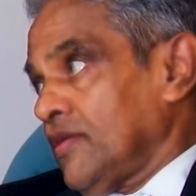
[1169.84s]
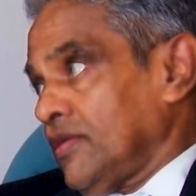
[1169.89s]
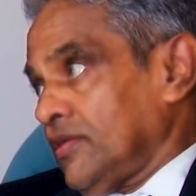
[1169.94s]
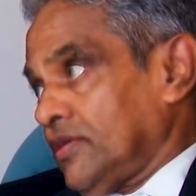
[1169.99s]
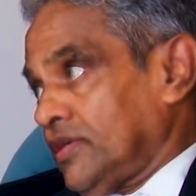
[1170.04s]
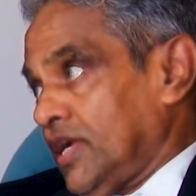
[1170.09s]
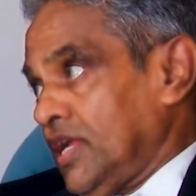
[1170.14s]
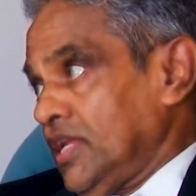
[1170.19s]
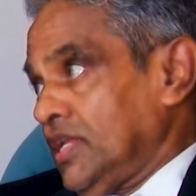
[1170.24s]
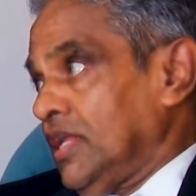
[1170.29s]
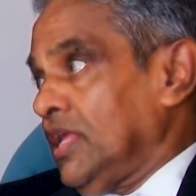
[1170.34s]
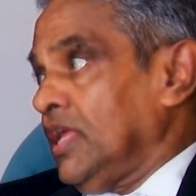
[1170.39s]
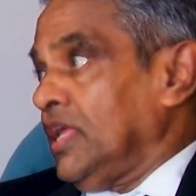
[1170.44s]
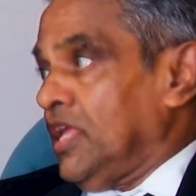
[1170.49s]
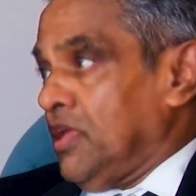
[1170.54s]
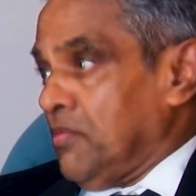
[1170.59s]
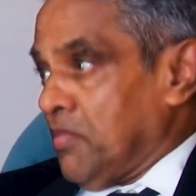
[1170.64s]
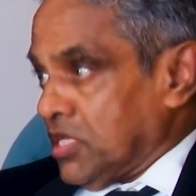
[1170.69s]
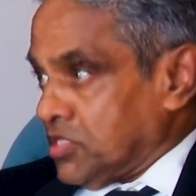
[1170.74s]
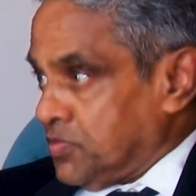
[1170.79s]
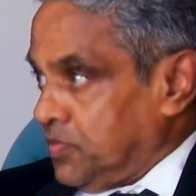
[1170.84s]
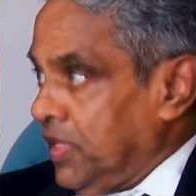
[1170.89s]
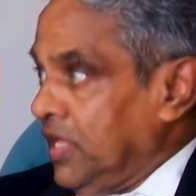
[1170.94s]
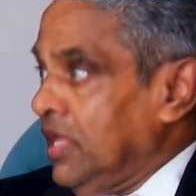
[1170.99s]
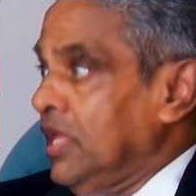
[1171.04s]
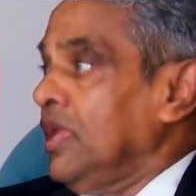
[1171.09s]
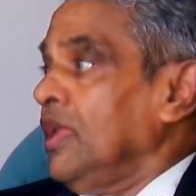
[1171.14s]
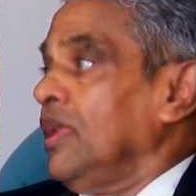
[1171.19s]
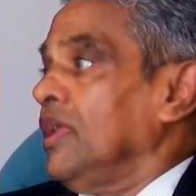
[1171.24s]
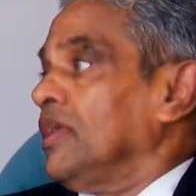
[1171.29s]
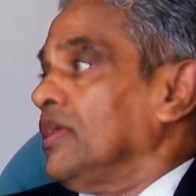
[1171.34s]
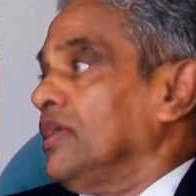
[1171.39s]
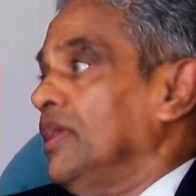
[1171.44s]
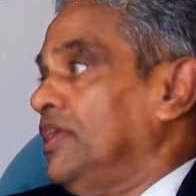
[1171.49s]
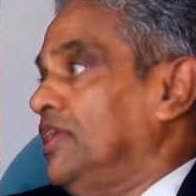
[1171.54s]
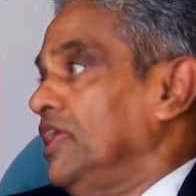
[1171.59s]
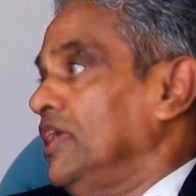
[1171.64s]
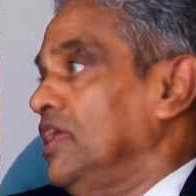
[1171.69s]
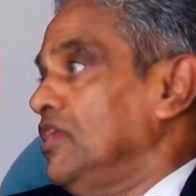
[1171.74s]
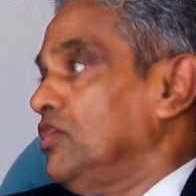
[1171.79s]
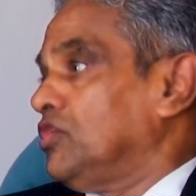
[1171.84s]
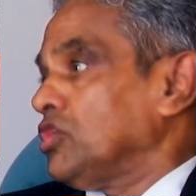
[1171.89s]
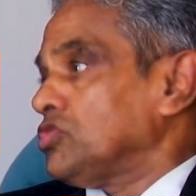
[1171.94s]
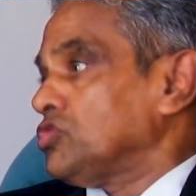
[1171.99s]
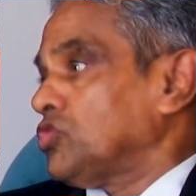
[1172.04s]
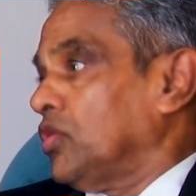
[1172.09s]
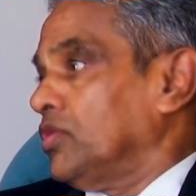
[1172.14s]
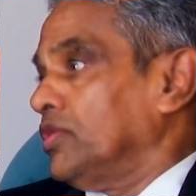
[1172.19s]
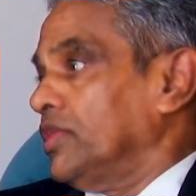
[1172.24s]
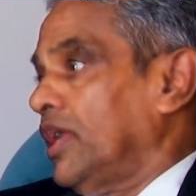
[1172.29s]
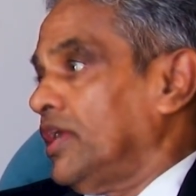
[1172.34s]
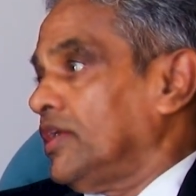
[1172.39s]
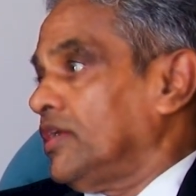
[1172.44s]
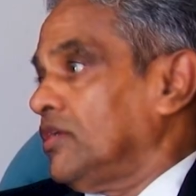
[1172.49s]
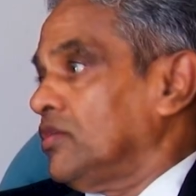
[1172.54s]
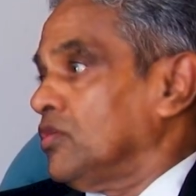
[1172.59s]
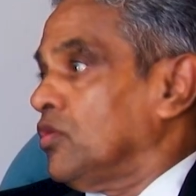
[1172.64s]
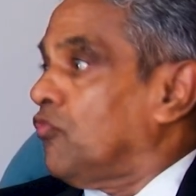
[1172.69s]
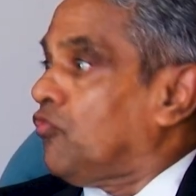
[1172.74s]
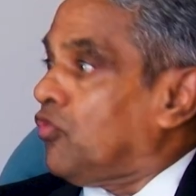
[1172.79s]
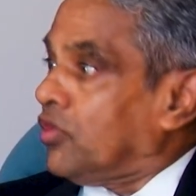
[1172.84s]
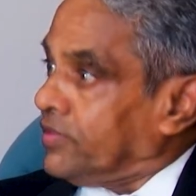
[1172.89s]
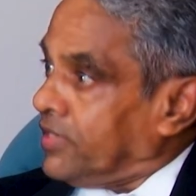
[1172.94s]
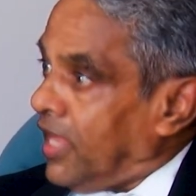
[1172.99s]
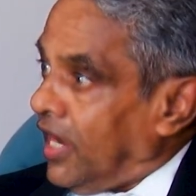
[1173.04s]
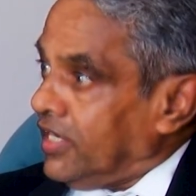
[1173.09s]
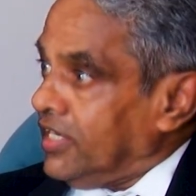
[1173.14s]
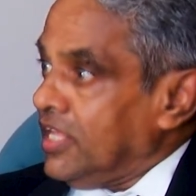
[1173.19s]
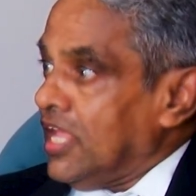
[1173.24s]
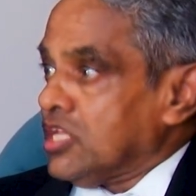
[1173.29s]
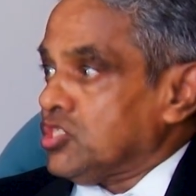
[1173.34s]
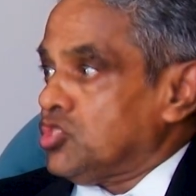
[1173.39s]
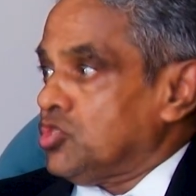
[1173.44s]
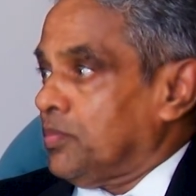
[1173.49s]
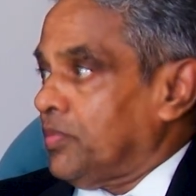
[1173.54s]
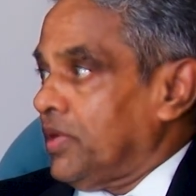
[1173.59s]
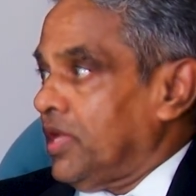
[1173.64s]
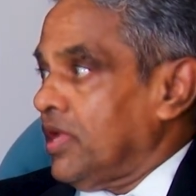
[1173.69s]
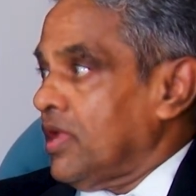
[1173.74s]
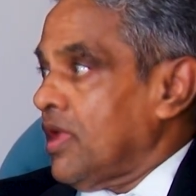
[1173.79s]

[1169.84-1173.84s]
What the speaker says: Right? He must be getting interest on that. For that he has to pay.